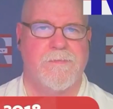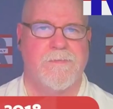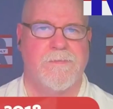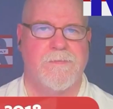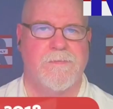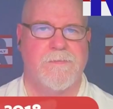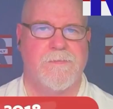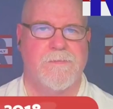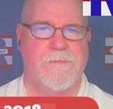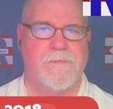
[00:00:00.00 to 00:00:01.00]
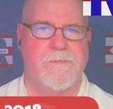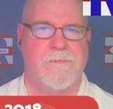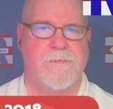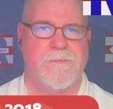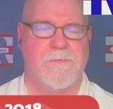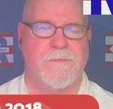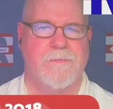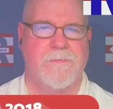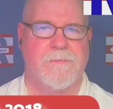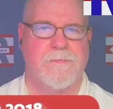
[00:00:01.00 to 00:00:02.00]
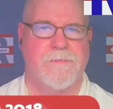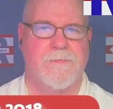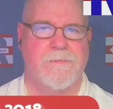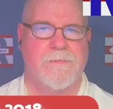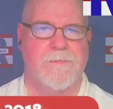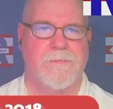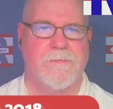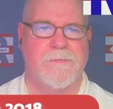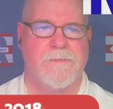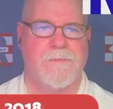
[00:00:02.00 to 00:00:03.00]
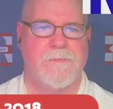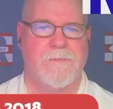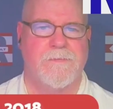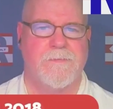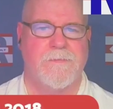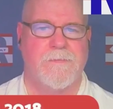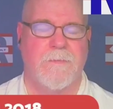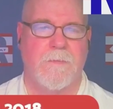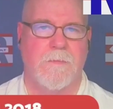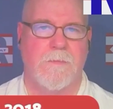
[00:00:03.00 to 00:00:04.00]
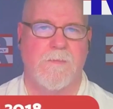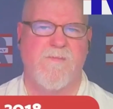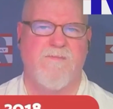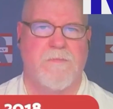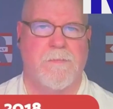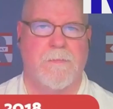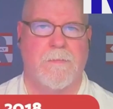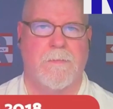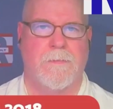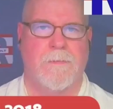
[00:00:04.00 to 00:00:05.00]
The person shown says nothing.